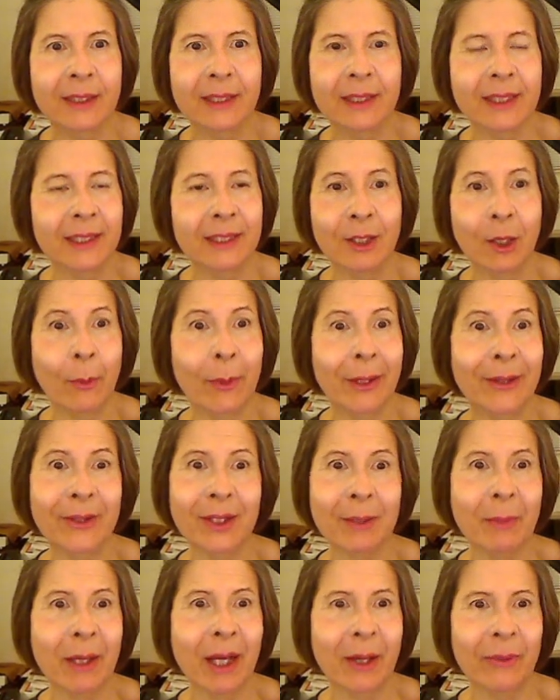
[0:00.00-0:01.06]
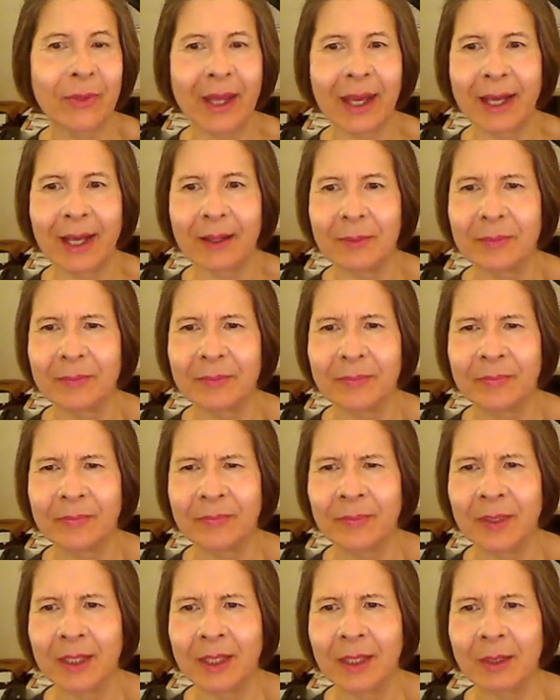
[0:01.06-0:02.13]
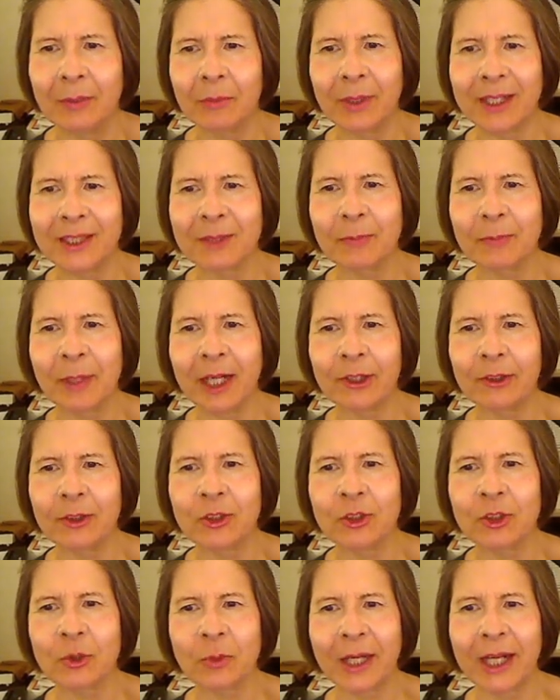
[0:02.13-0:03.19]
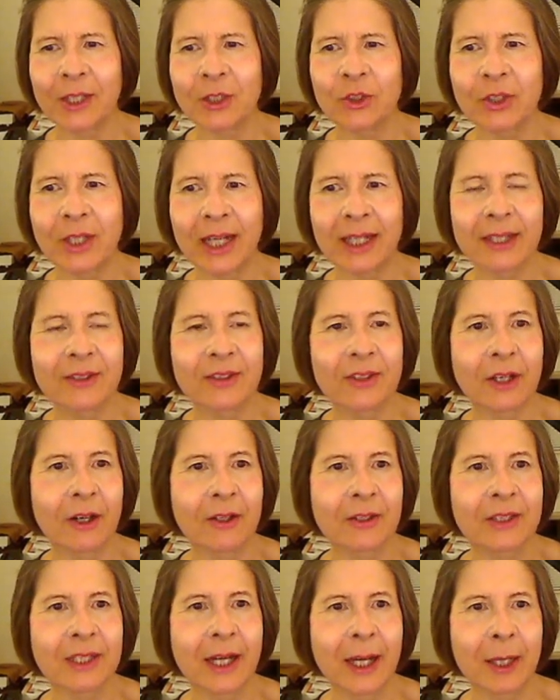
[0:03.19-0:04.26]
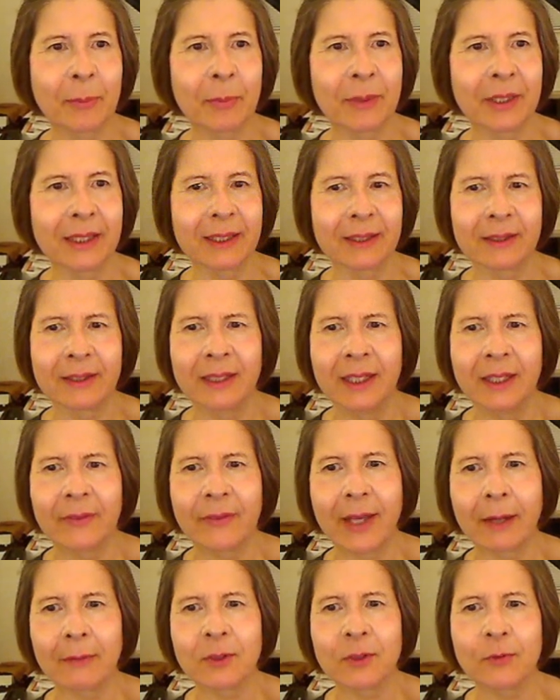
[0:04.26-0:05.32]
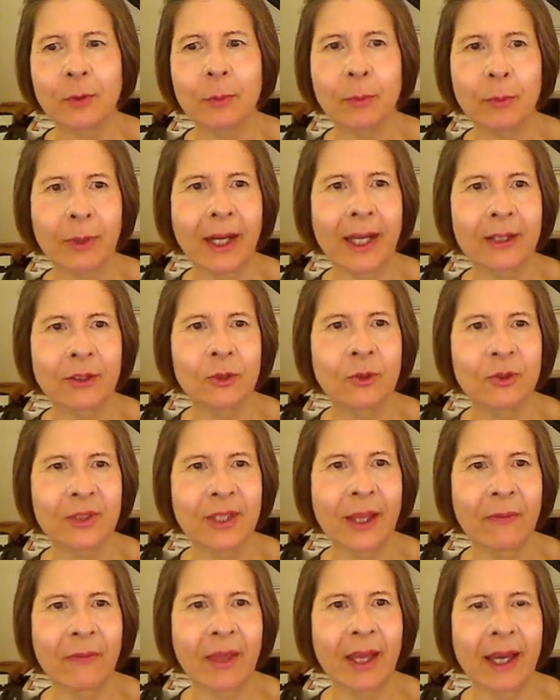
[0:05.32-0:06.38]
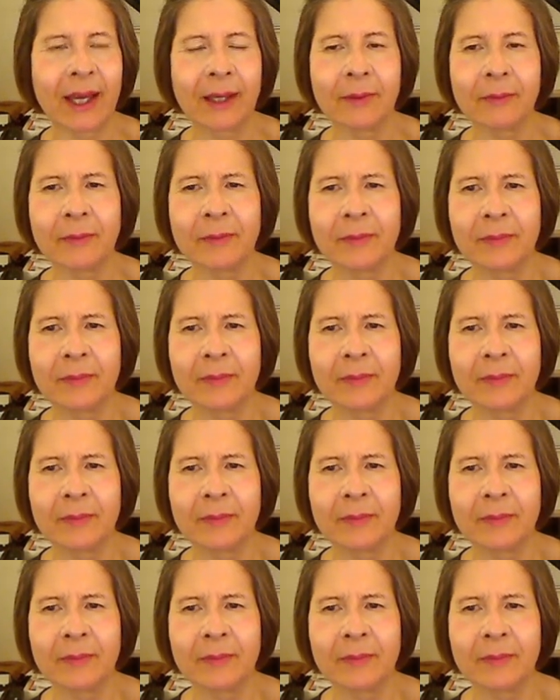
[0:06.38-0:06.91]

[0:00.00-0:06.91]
didn't know anything about that. Brent Spiner and Terrance Jenkins are typing. That was from Brent who said that.